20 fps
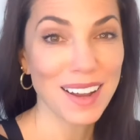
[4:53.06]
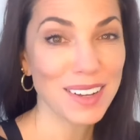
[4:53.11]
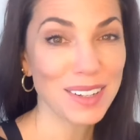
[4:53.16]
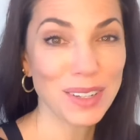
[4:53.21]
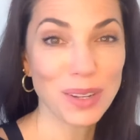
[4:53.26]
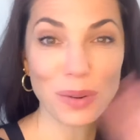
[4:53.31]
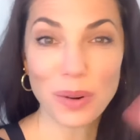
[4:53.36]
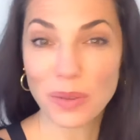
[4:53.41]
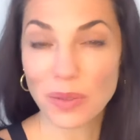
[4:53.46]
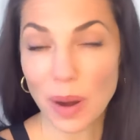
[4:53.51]

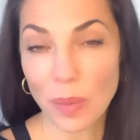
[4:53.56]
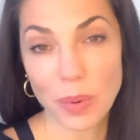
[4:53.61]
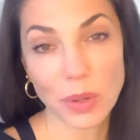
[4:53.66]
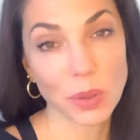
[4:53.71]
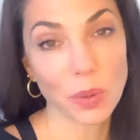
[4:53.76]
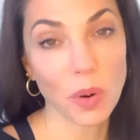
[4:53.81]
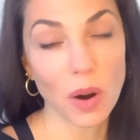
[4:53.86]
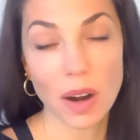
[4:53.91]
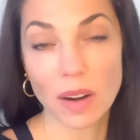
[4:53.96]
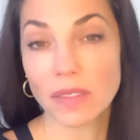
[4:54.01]
to a
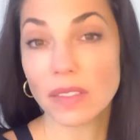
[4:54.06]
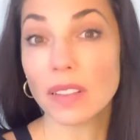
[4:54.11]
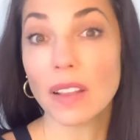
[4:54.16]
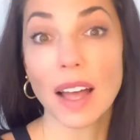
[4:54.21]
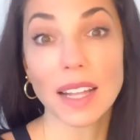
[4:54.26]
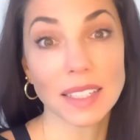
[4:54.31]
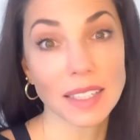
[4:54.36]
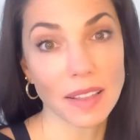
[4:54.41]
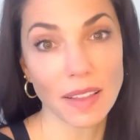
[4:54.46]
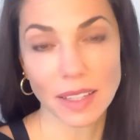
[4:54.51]
repertoire of
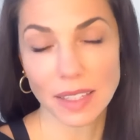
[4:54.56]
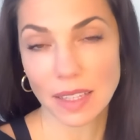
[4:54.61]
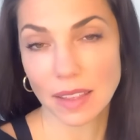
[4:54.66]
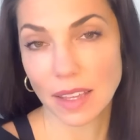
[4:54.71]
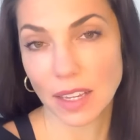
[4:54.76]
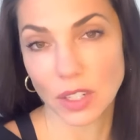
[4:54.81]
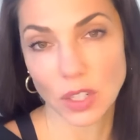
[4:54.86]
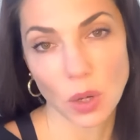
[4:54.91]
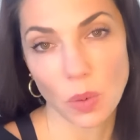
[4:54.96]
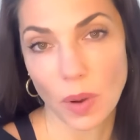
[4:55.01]
lots and lots of
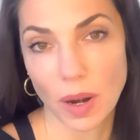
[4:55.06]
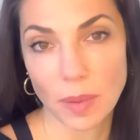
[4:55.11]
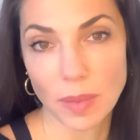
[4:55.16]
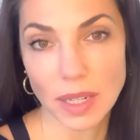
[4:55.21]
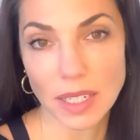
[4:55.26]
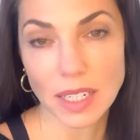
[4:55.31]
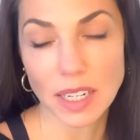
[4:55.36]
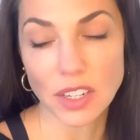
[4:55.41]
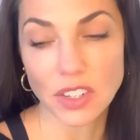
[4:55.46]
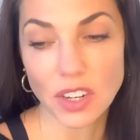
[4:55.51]
things you want to be
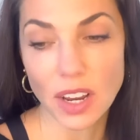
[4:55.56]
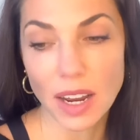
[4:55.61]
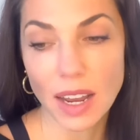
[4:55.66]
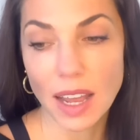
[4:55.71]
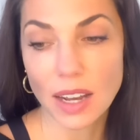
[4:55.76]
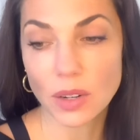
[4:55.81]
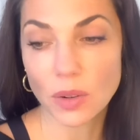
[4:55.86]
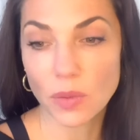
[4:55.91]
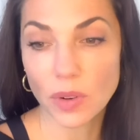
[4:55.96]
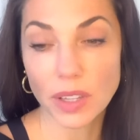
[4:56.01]
teaching, and
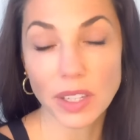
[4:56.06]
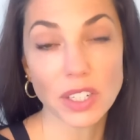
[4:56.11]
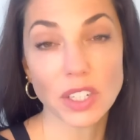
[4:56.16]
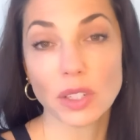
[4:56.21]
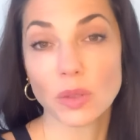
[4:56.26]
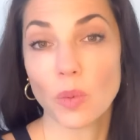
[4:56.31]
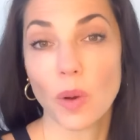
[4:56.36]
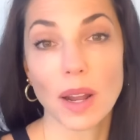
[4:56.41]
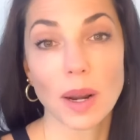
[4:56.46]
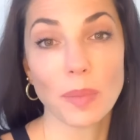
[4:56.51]
you really just
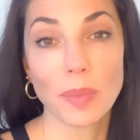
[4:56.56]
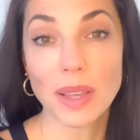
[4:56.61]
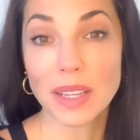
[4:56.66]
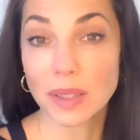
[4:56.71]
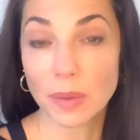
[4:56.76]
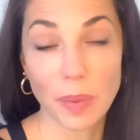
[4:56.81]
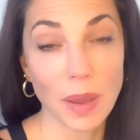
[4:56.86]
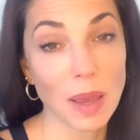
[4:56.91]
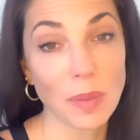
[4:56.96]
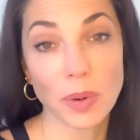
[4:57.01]
want a piece
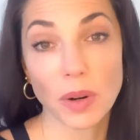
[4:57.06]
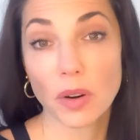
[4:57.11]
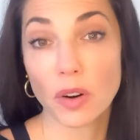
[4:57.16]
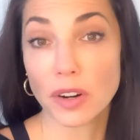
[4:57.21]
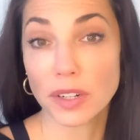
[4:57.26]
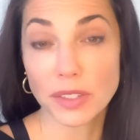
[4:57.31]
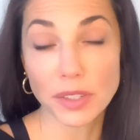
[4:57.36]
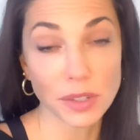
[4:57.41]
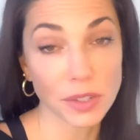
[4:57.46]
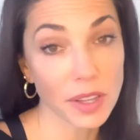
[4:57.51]
of paper or a
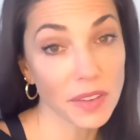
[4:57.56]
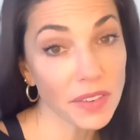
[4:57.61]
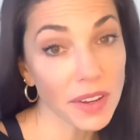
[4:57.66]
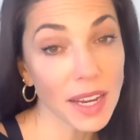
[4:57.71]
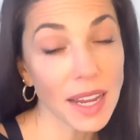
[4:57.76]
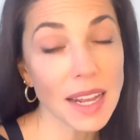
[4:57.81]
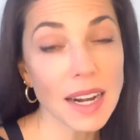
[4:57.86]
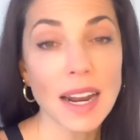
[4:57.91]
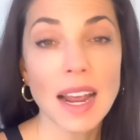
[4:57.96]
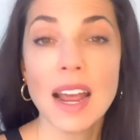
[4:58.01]

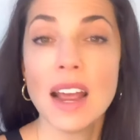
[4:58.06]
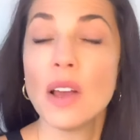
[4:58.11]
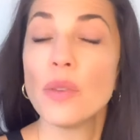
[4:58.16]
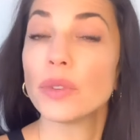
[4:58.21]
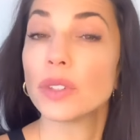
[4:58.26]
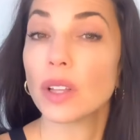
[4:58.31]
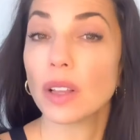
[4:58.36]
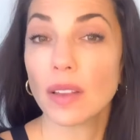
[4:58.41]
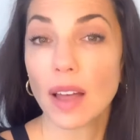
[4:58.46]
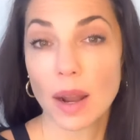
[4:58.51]
certificate. There's
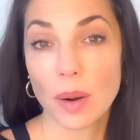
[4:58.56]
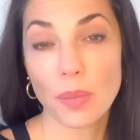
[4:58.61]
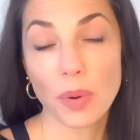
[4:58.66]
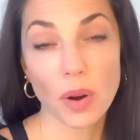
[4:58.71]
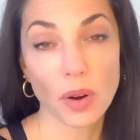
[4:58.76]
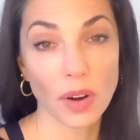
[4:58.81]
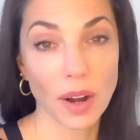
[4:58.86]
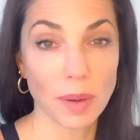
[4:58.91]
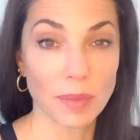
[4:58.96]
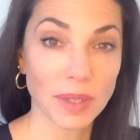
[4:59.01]
a lot of
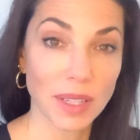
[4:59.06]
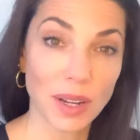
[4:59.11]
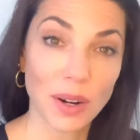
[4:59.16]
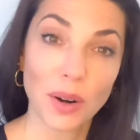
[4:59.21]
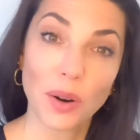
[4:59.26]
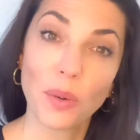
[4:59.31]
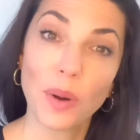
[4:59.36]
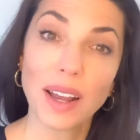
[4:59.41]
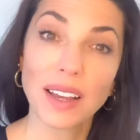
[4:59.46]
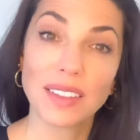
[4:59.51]
programs that are
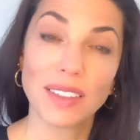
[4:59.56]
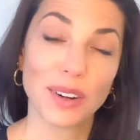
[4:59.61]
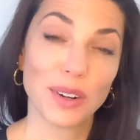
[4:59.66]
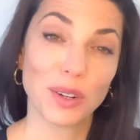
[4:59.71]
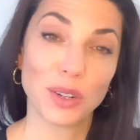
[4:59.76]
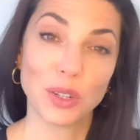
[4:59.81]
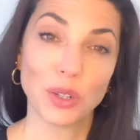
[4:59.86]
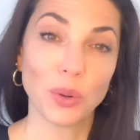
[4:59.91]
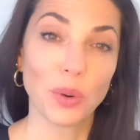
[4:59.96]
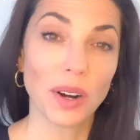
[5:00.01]
quick, that are
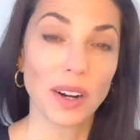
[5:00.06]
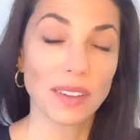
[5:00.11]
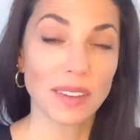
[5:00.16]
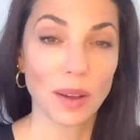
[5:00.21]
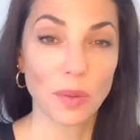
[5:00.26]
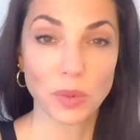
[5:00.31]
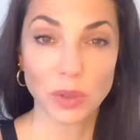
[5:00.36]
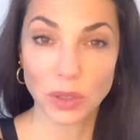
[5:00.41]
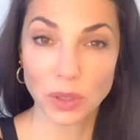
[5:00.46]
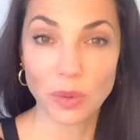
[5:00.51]
short, that
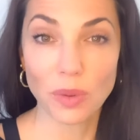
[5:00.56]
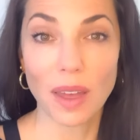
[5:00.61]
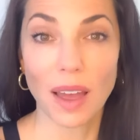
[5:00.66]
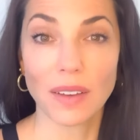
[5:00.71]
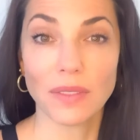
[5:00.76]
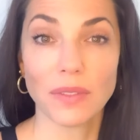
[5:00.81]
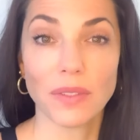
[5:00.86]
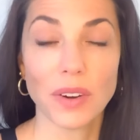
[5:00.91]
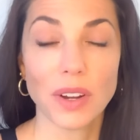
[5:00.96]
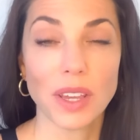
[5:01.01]
will do
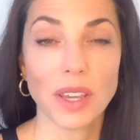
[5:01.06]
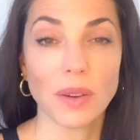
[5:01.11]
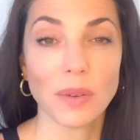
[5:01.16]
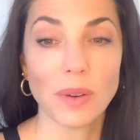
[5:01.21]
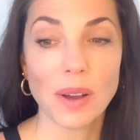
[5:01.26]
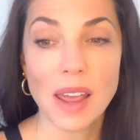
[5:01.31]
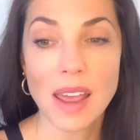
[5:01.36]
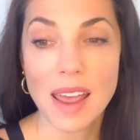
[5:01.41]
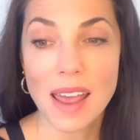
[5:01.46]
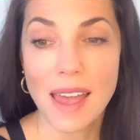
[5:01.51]
that for you.
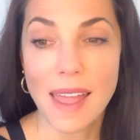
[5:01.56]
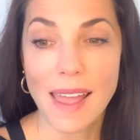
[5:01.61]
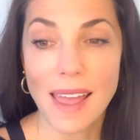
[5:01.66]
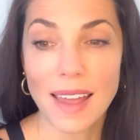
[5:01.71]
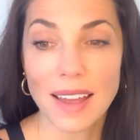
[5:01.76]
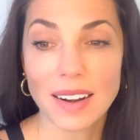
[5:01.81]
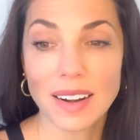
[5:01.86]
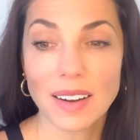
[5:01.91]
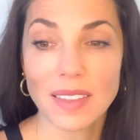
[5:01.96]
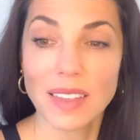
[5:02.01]

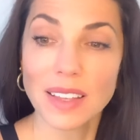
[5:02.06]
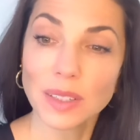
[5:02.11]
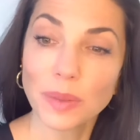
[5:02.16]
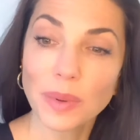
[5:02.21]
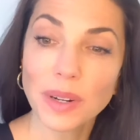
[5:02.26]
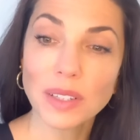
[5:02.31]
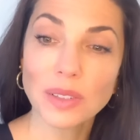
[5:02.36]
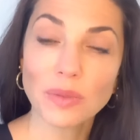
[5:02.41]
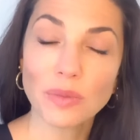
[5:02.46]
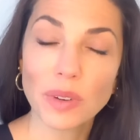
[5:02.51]
And this one
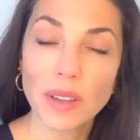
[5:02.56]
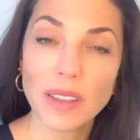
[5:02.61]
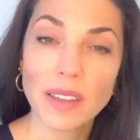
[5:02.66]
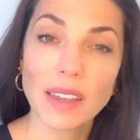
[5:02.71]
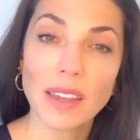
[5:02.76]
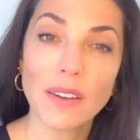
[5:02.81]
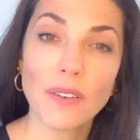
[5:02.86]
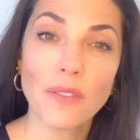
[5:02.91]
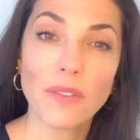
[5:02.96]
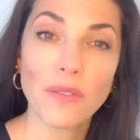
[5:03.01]
is
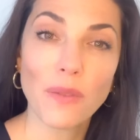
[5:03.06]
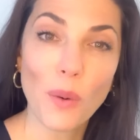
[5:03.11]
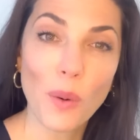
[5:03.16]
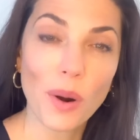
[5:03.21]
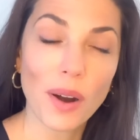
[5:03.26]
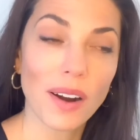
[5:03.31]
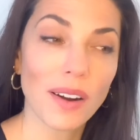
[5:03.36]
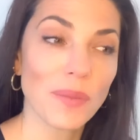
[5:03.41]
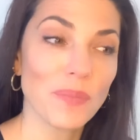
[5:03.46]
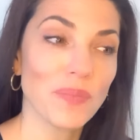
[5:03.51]
really
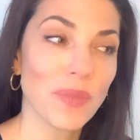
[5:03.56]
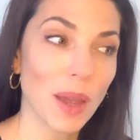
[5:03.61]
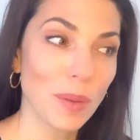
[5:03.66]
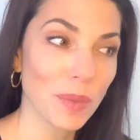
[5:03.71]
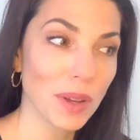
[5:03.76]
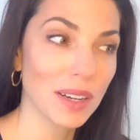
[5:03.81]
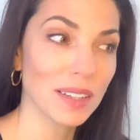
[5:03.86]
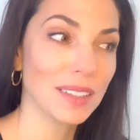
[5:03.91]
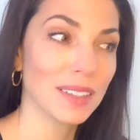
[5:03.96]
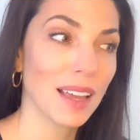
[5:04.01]
for, I'm
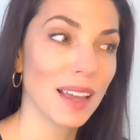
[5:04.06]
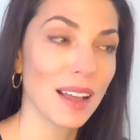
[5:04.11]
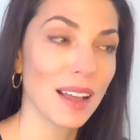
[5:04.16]
going to say,